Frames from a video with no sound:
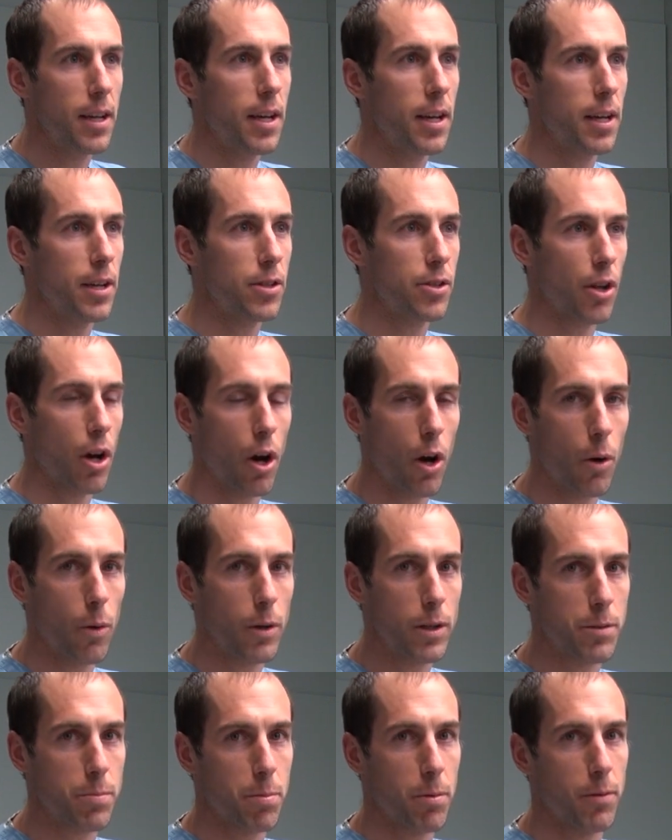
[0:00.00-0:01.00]
it is
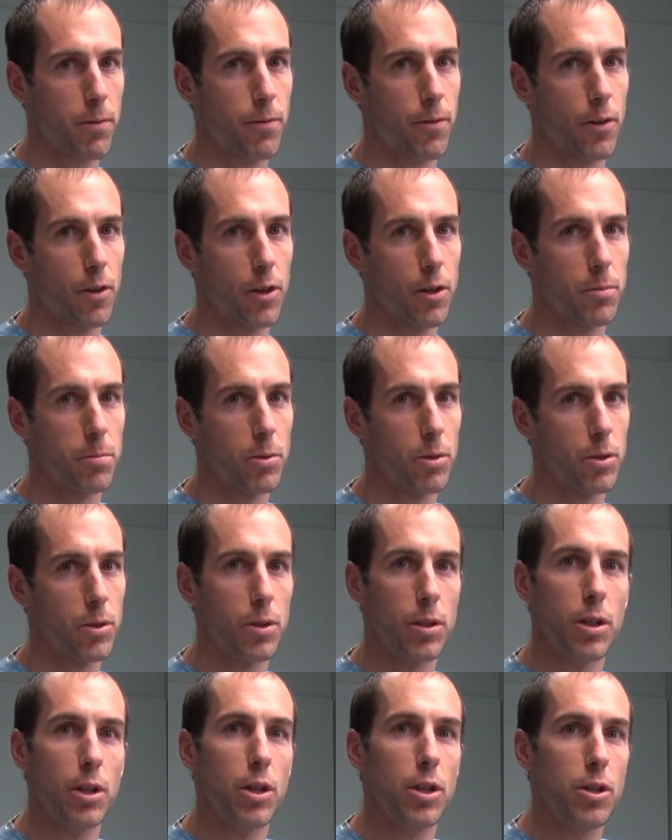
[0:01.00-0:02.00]
always
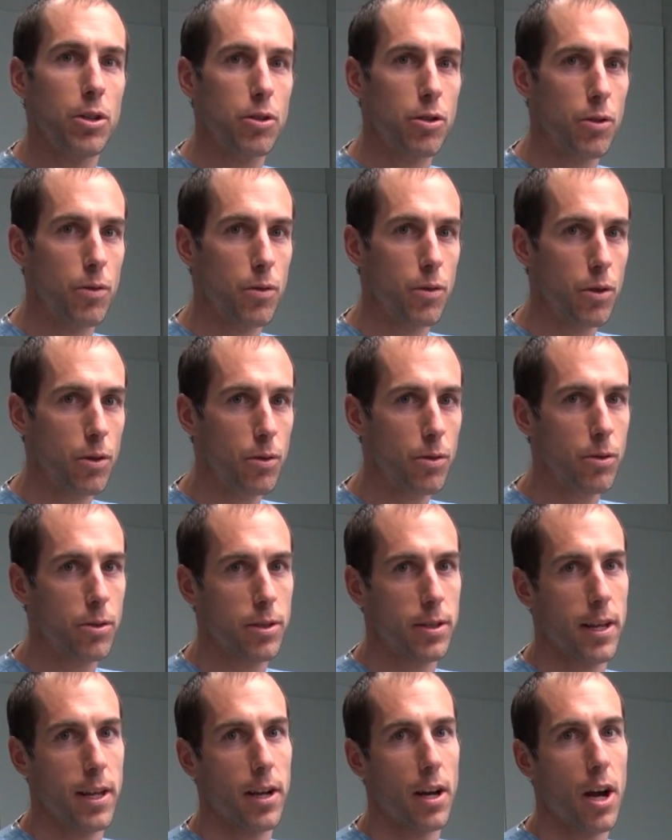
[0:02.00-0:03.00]
preferable to use
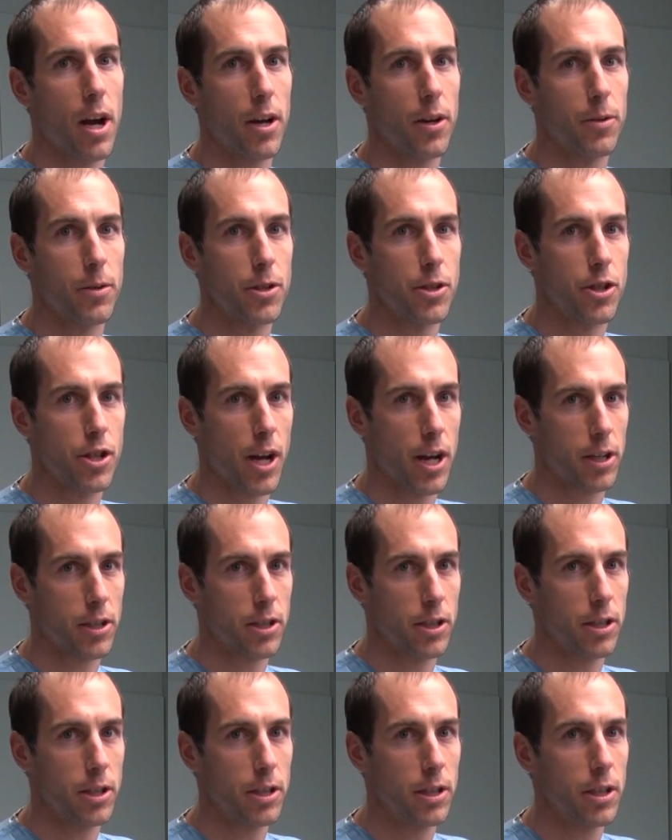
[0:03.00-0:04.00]
said
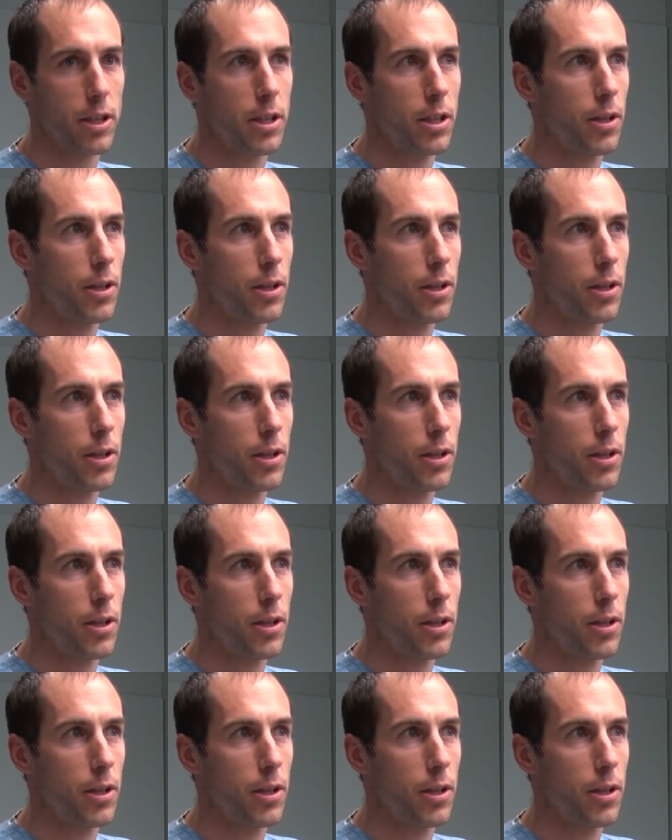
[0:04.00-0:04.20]
autoinjector